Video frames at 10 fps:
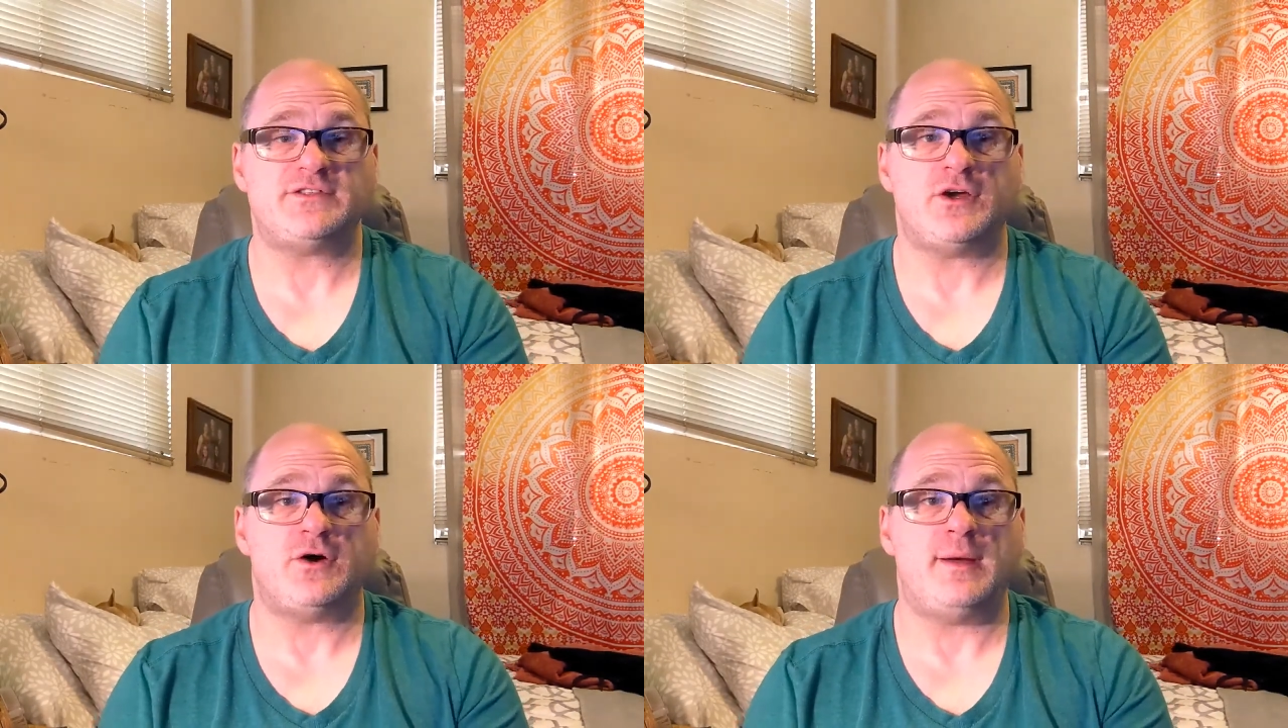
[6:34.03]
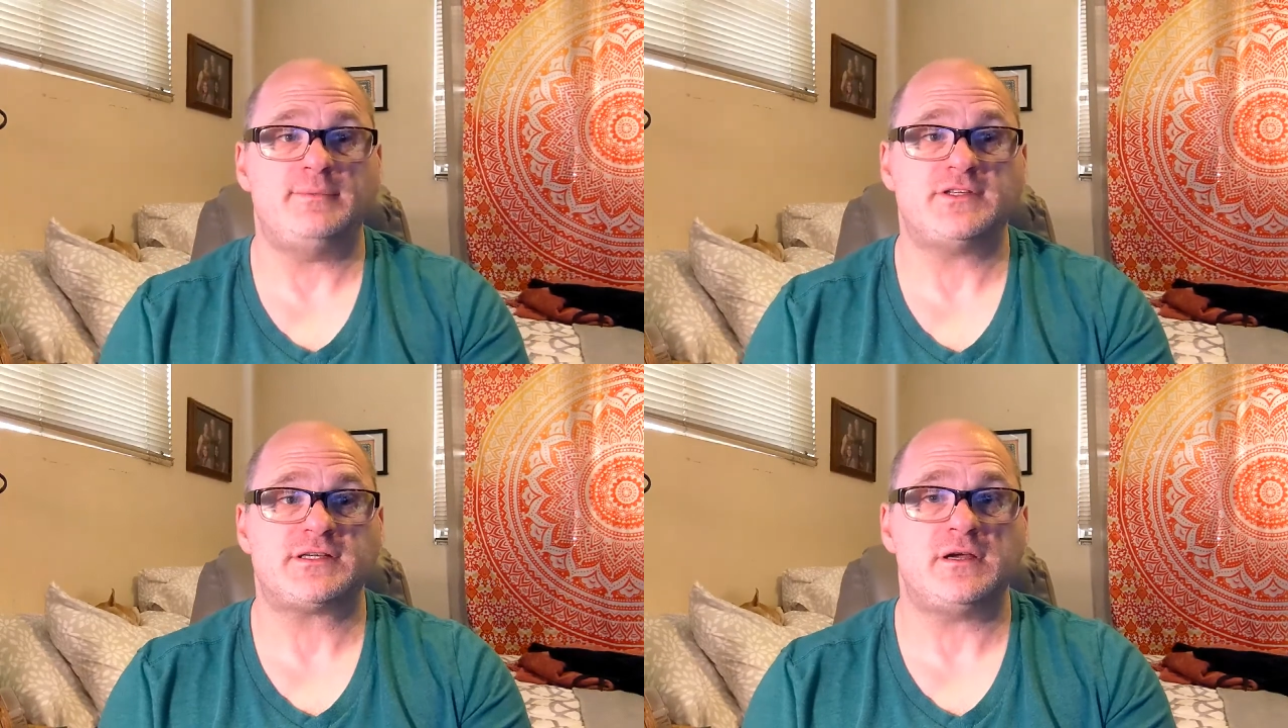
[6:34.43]
So
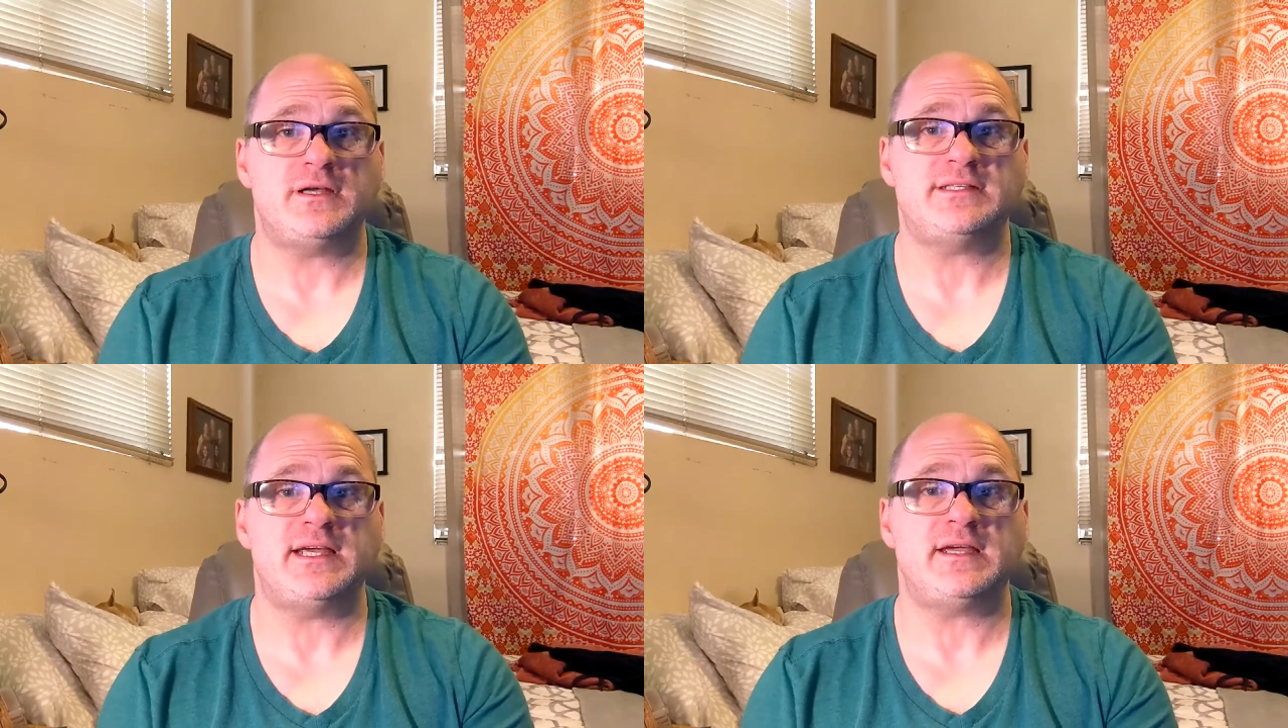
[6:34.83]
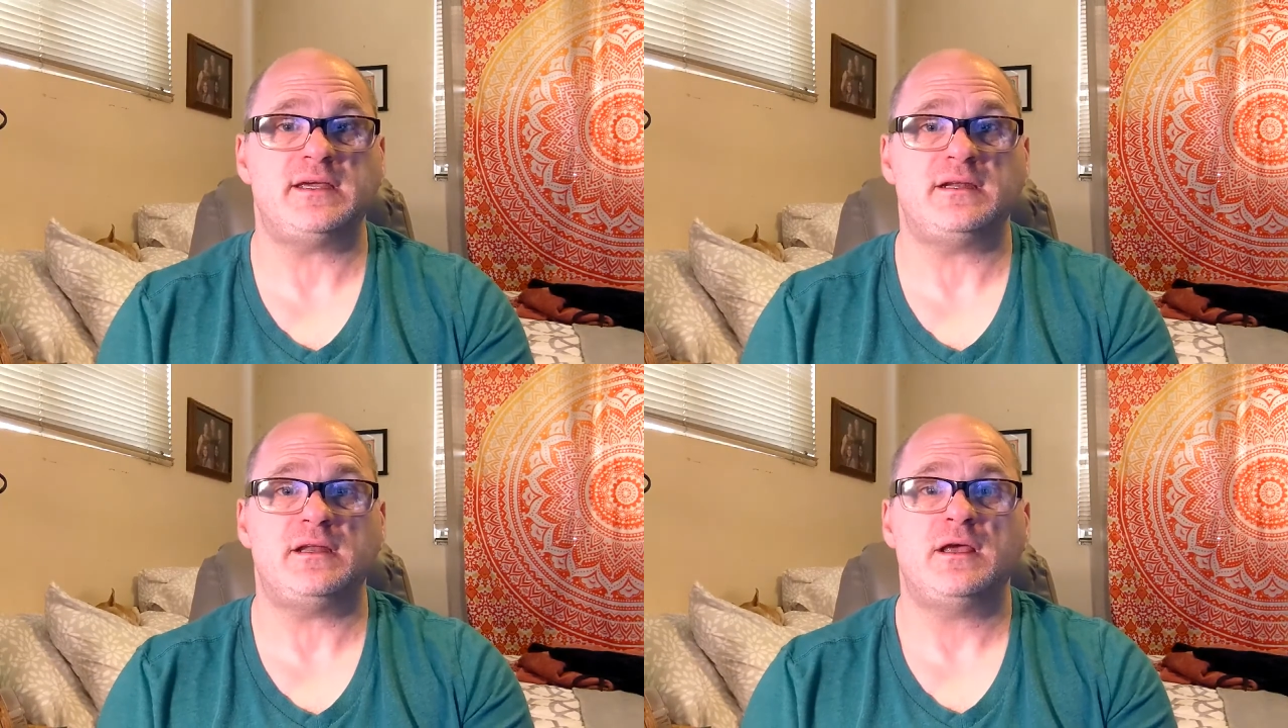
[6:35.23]
I'm just going to take
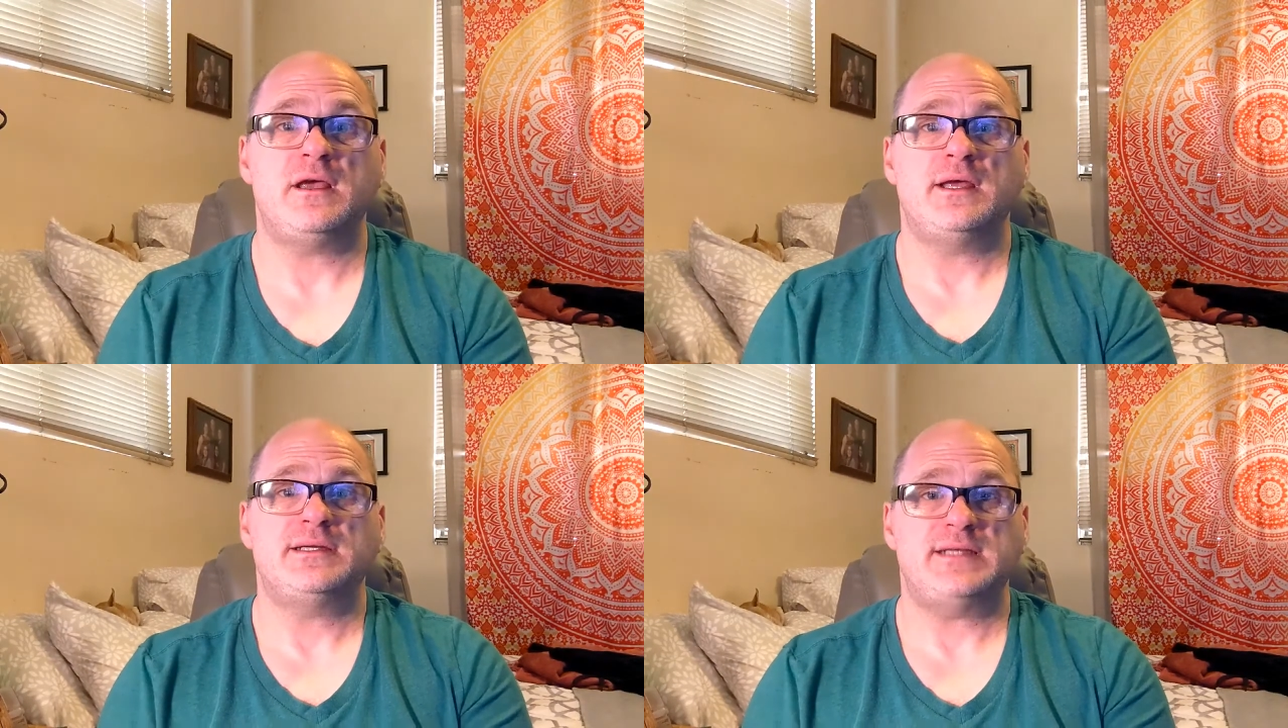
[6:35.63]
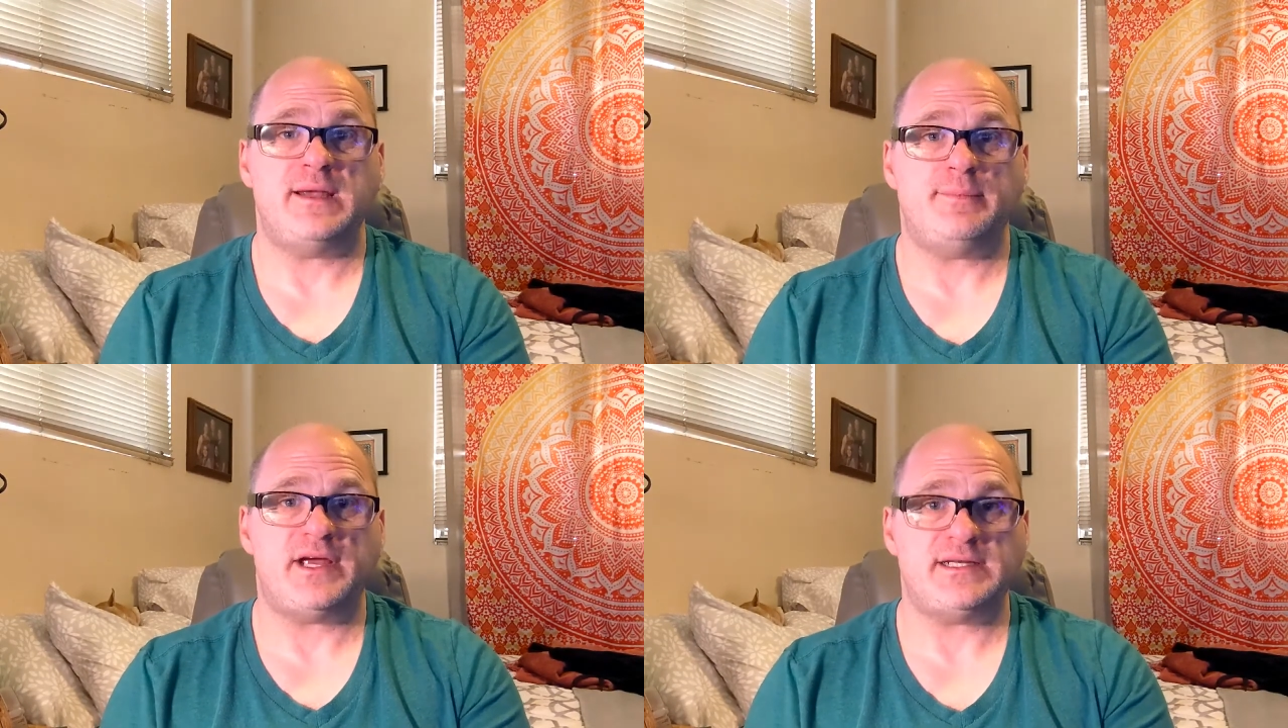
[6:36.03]
it
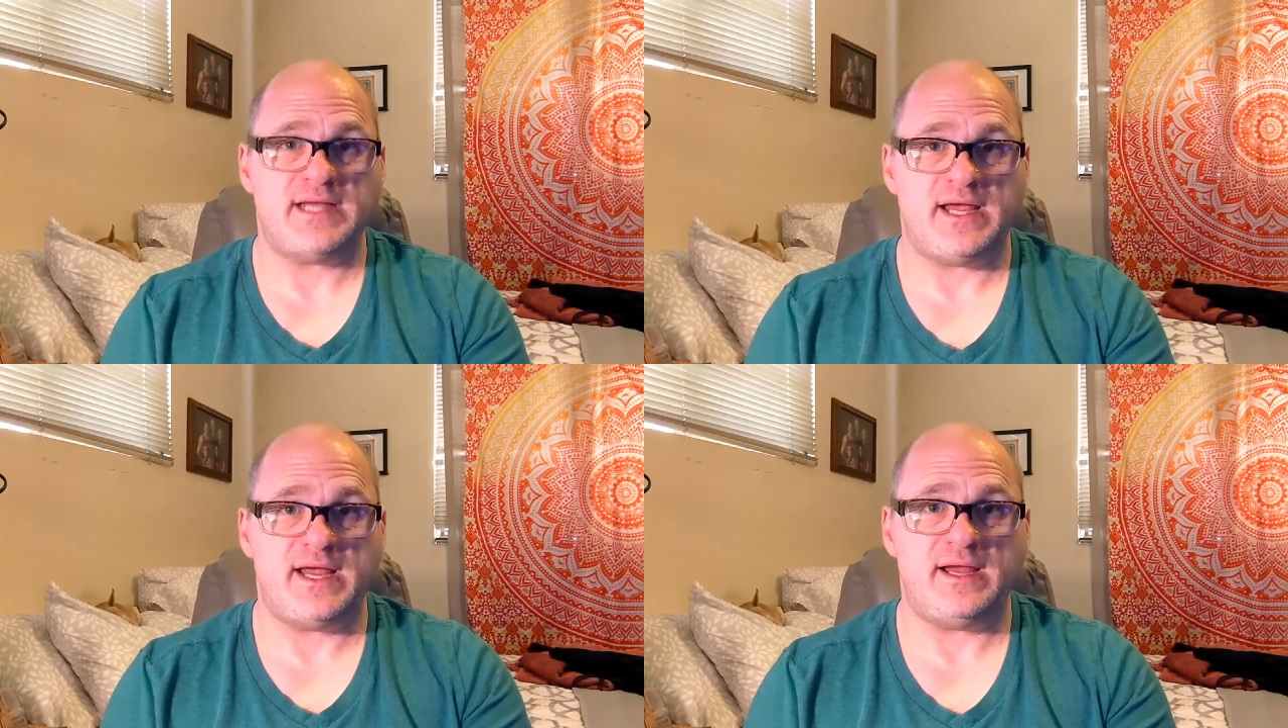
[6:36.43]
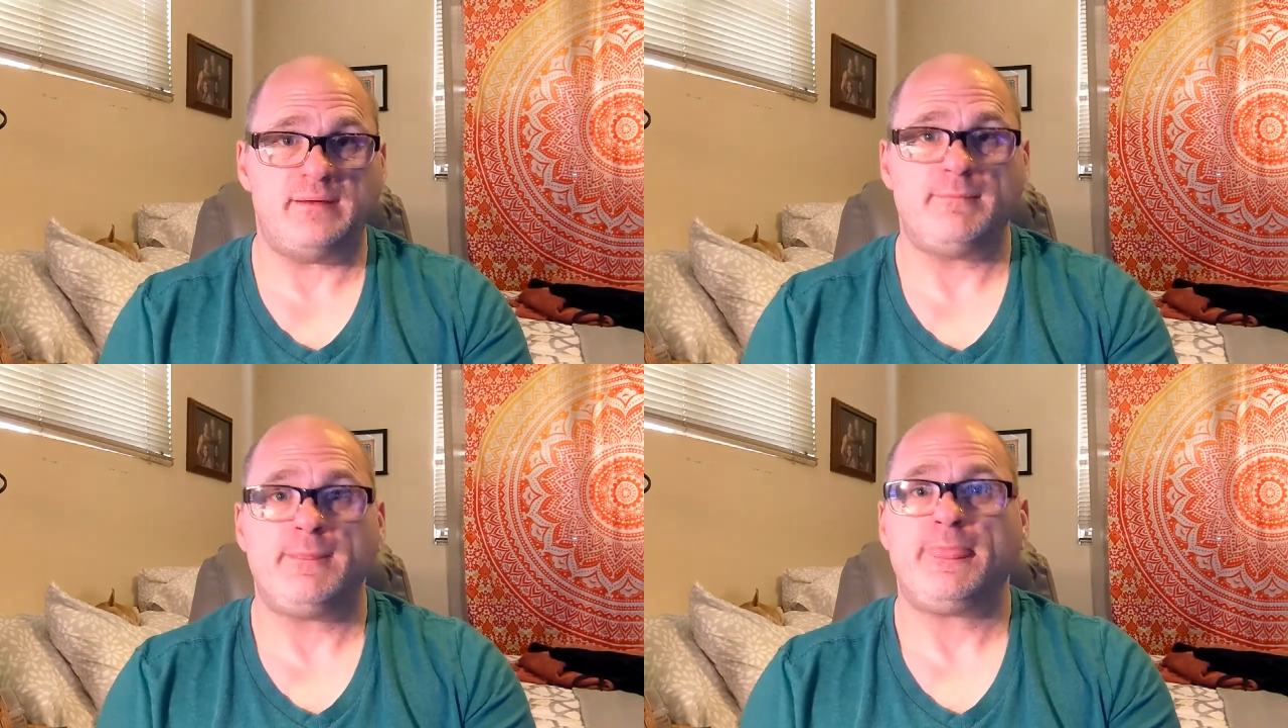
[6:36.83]
day by day,